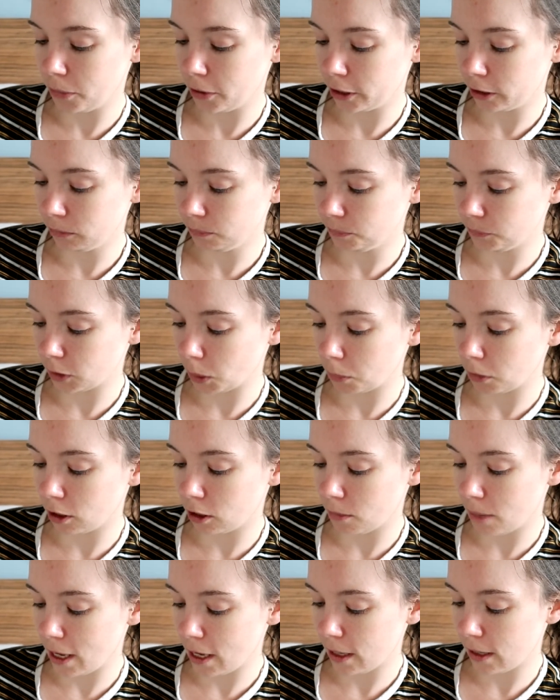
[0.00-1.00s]
but I'm
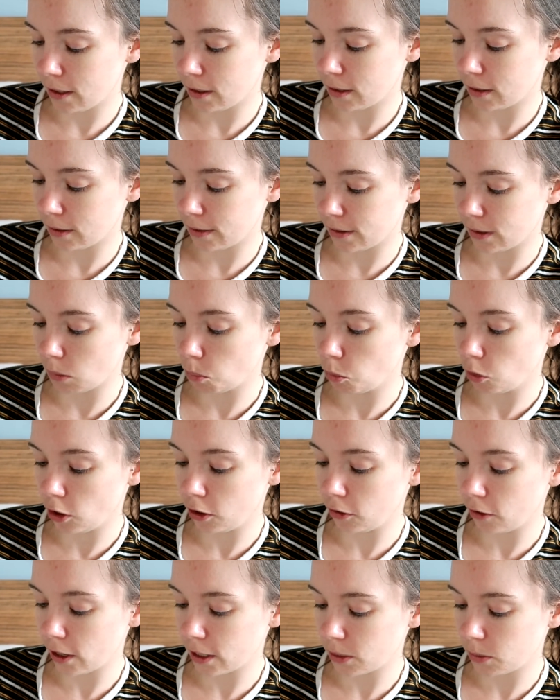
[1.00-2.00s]
going to make some
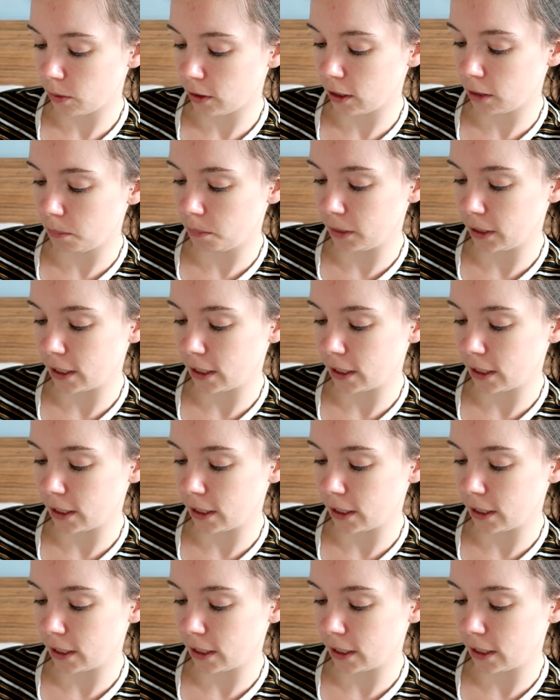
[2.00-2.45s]
progress with it